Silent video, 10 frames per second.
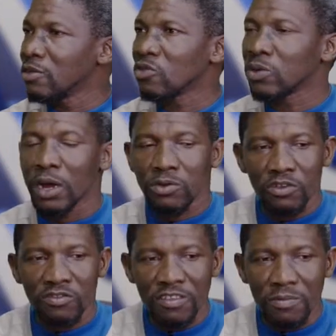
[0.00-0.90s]
So now,
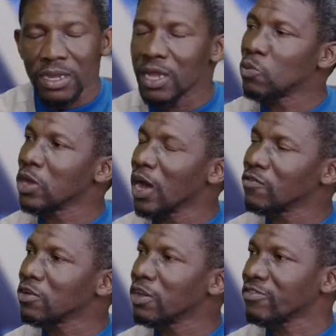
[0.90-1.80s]
does this mean that we
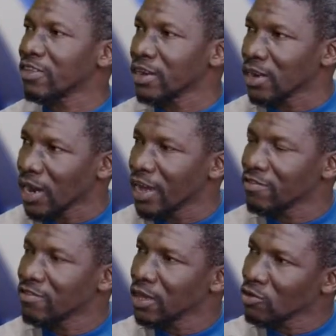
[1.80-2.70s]
have to
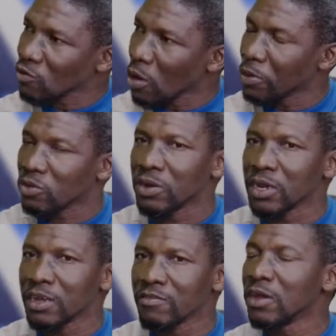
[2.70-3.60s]
decentralize these
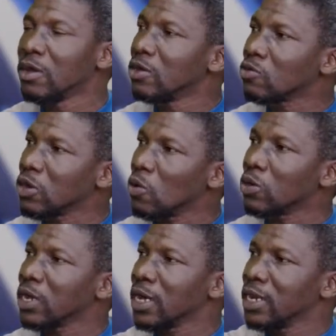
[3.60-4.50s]
opportunities to the
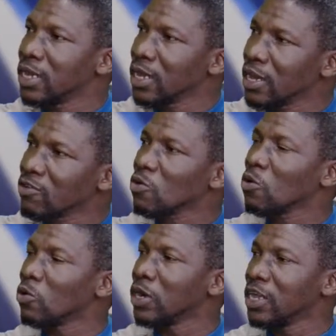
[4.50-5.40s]
other LGAs
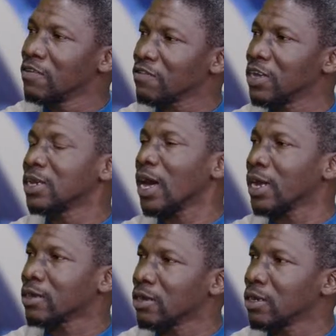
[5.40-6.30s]
or leave it
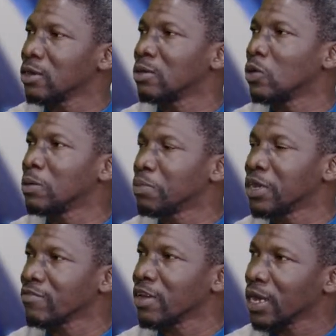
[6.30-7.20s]
at the one
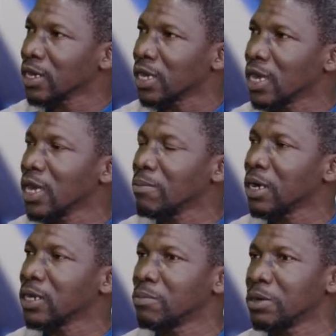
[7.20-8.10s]
place like the
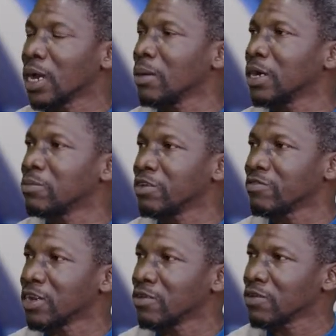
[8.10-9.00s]
KM and the Brikama
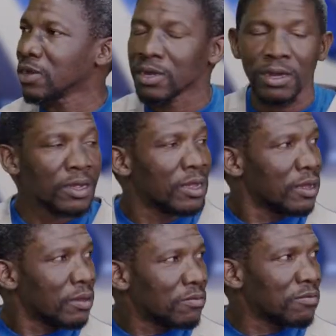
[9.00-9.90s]
administrative area?
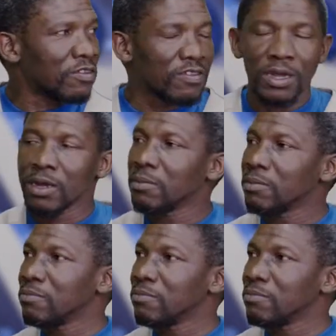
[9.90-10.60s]
Mr.